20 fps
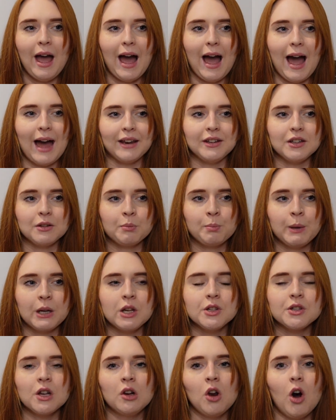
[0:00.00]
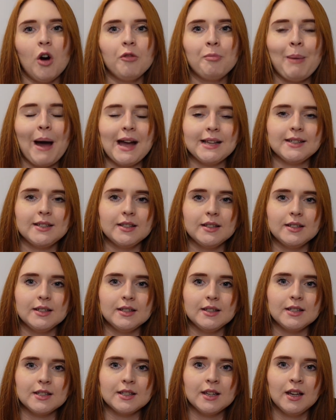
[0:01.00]
And because a lot of
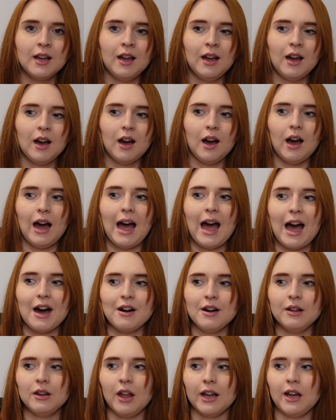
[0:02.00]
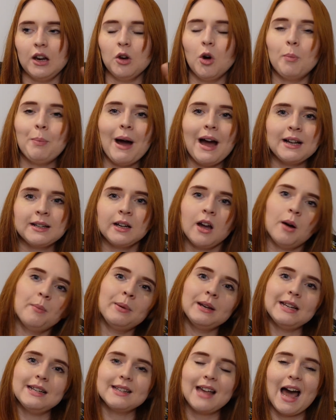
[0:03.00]
patterns have, like a lot of pattern
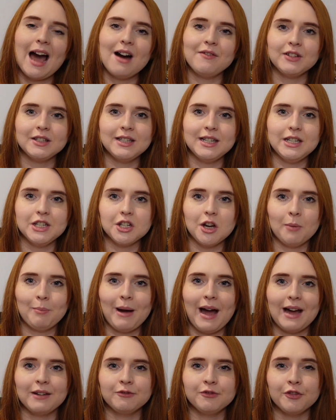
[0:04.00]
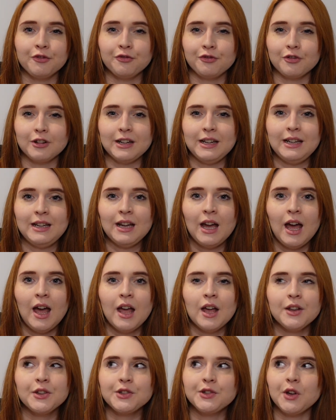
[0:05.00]
companies have a t-shirt pattern for free,
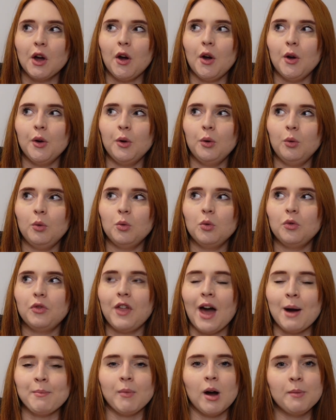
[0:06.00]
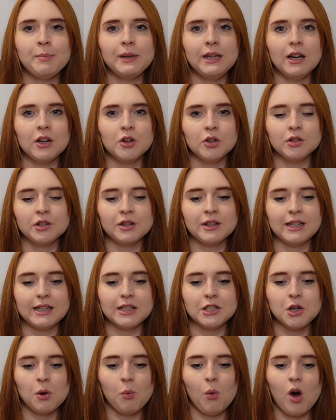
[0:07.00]
so that might be a good
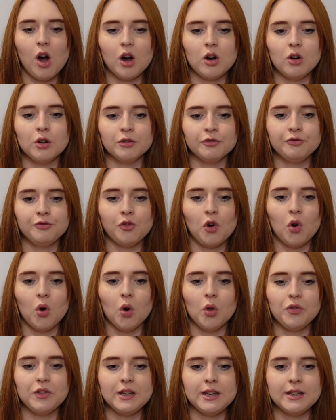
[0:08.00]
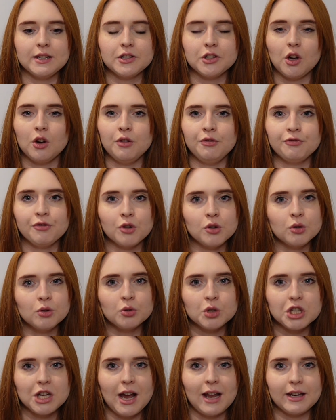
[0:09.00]
thing to work on for the So
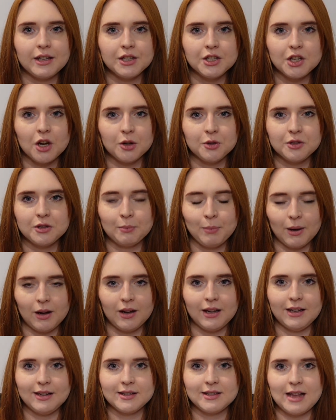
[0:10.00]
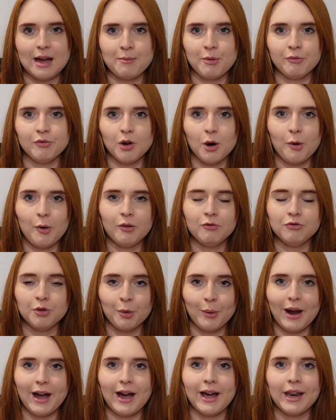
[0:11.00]
Frugal challenge hosted by Sam and
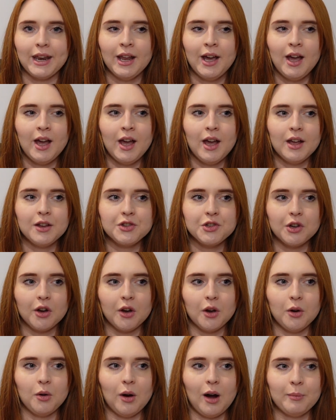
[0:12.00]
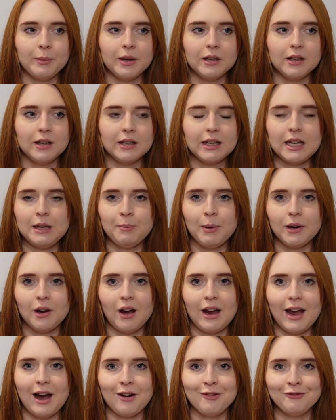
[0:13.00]
Ruan. So I'm going to keep an
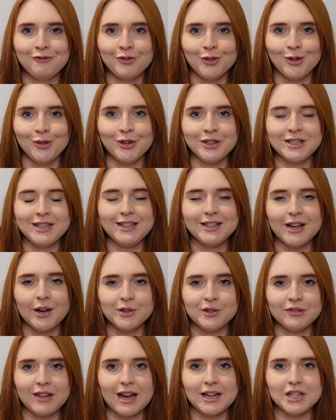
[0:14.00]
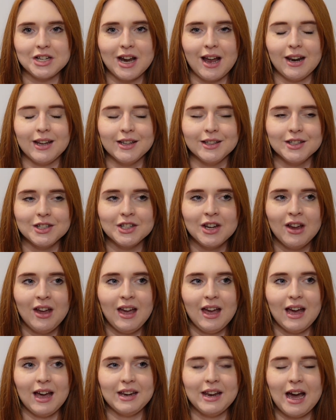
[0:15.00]
eye out for the details of that challenge
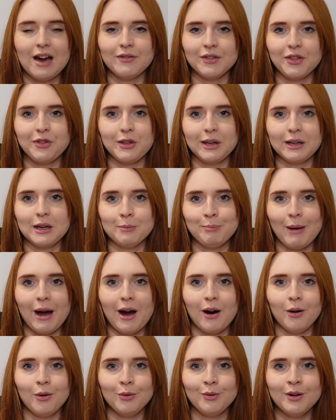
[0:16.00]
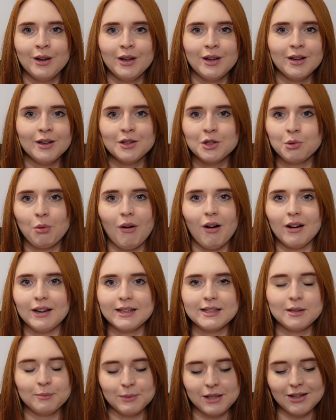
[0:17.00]
and have a think about
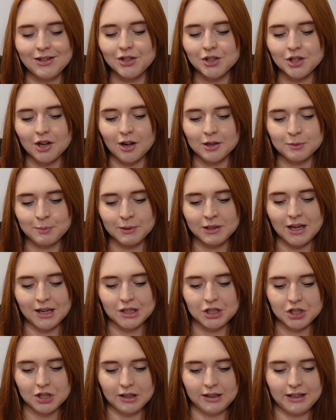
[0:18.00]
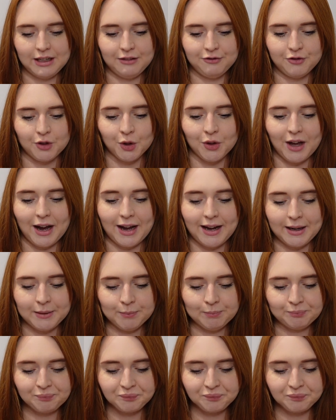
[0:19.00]
toiling some t-shirts potentially for that.